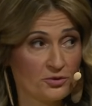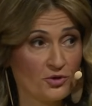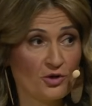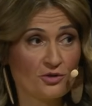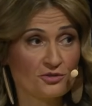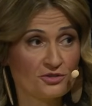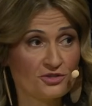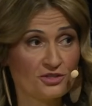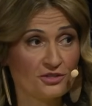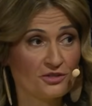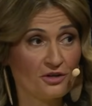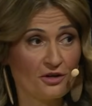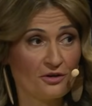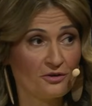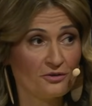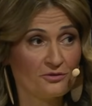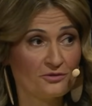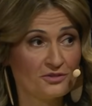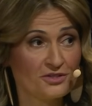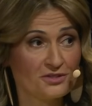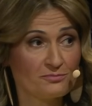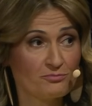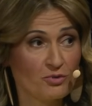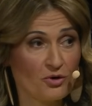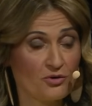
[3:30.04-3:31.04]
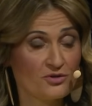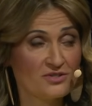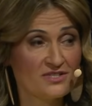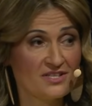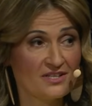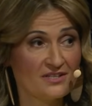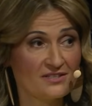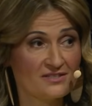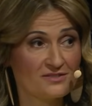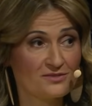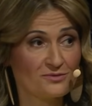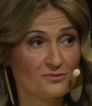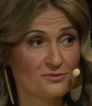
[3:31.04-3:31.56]
not to go to
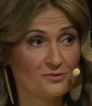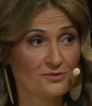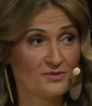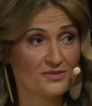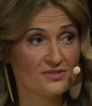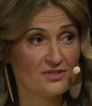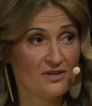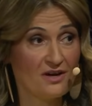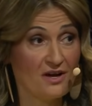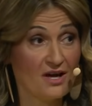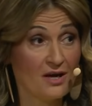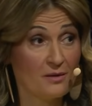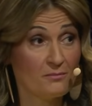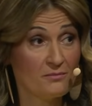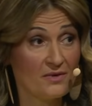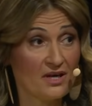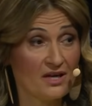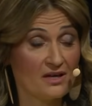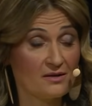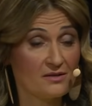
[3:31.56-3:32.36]
protests all the time.